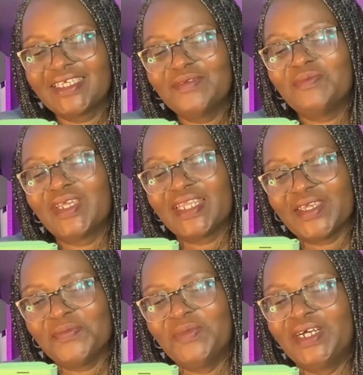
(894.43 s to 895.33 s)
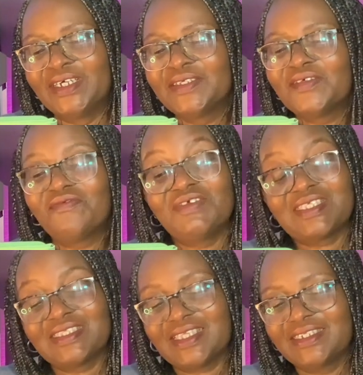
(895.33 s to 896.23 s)
Malema
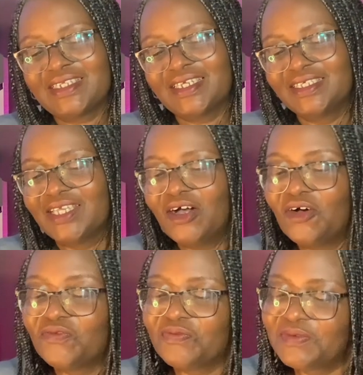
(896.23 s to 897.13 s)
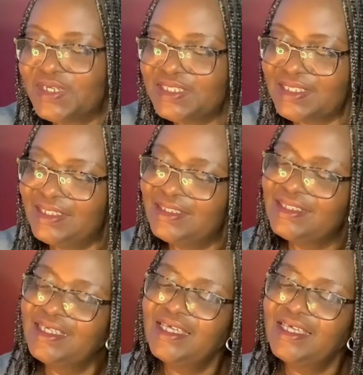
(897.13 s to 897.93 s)
visited Kenya of recent.